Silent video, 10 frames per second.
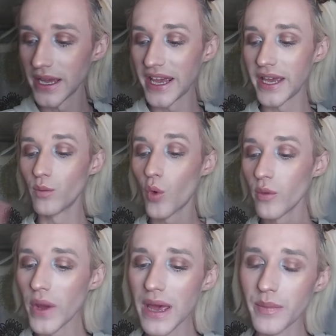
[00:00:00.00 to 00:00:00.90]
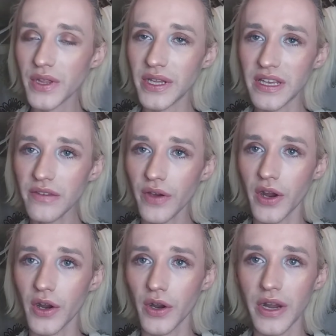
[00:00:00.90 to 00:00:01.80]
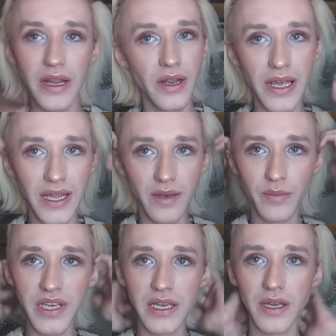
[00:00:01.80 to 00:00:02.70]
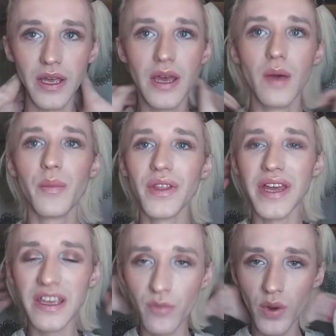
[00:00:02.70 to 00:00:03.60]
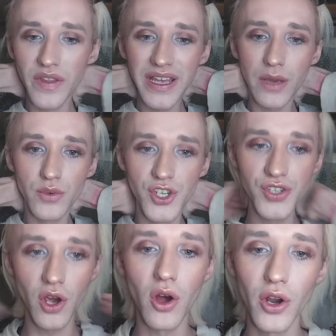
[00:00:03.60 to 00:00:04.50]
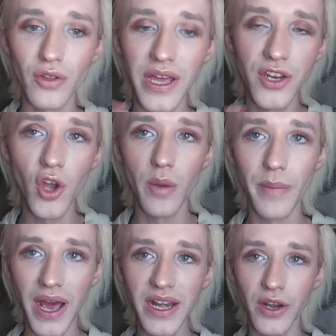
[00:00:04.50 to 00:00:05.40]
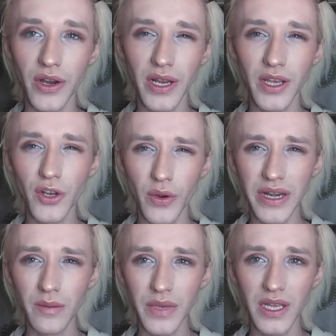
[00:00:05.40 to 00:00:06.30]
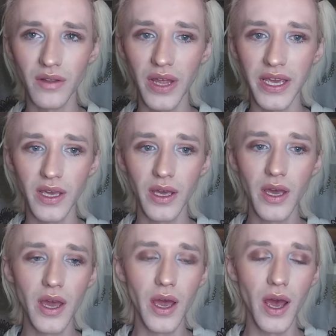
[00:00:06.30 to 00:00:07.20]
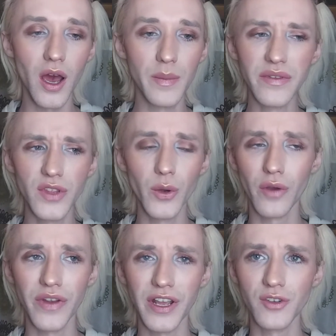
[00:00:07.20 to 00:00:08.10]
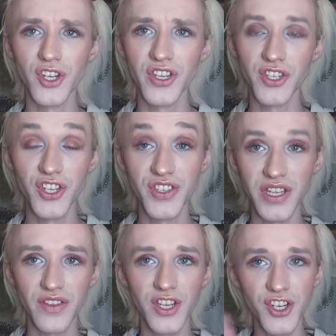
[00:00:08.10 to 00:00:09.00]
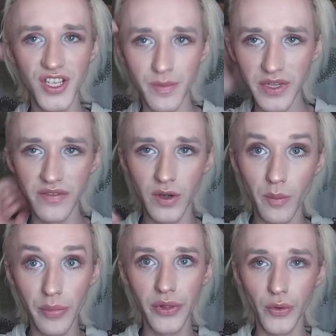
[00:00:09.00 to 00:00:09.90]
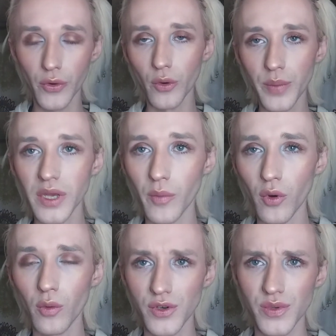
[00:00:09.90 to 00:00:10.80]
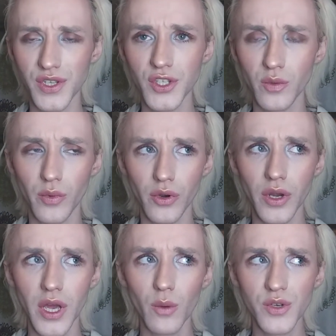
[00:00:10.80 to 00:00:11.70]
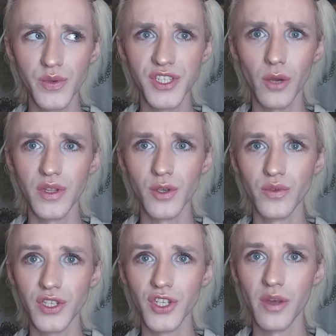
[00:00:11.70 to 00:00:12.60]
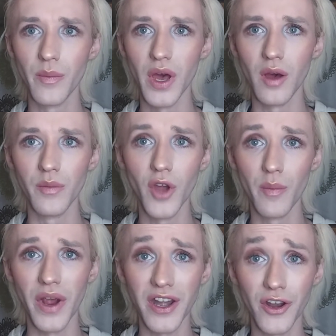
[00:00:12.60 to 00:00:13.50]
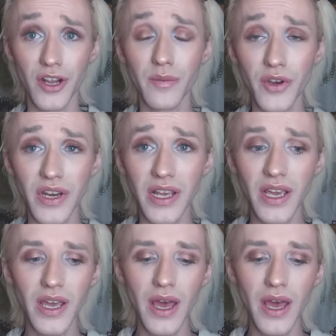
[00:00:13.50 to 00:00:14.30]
In one way, I believe her in being... But, like, if one thing, I would just call her, like, non-binary. You know what I mean? Like, even though in her video she said that she doesn't believe in plural people, which was a super... Which was so insulting to the non-binary community.